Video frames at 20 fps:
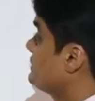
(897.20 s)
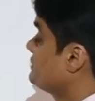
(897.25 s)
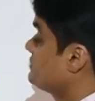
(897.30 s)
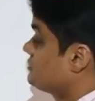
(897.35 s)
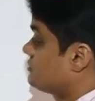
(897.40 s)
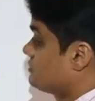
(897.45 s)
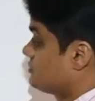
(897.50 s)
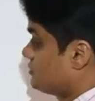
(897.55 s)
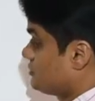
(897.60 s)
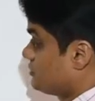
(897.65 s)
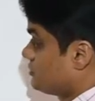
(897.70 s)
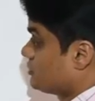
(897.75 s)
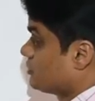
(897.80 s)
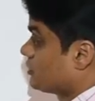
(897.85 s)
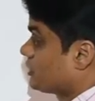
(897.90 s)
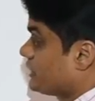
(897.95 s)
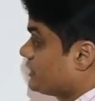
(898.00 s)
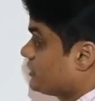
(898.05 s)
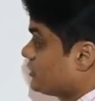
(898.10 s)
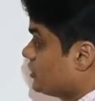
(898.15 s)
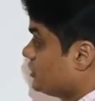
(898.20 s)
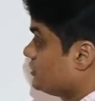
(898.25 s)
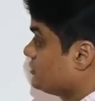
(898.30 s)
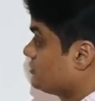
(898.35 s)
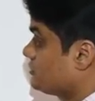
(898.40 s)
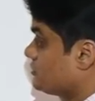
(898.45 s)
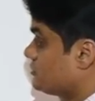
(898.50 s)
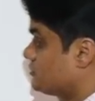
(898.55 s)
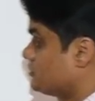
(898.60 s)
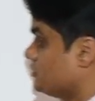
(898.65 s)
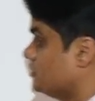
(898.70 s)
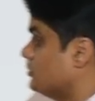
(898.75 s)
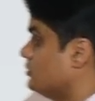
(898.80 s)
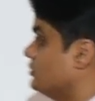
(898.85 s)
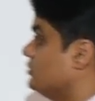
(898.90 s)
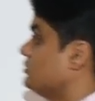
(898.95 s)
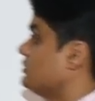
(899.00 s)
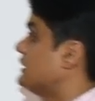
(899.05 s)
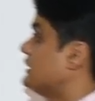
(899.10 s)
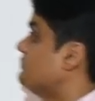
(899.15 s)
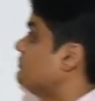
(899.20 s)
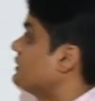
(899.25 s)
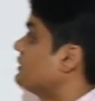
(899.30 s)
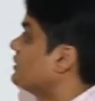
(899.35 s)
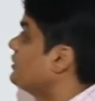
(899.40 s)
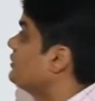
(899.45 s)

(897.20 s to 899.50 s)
it is rocket toss. So number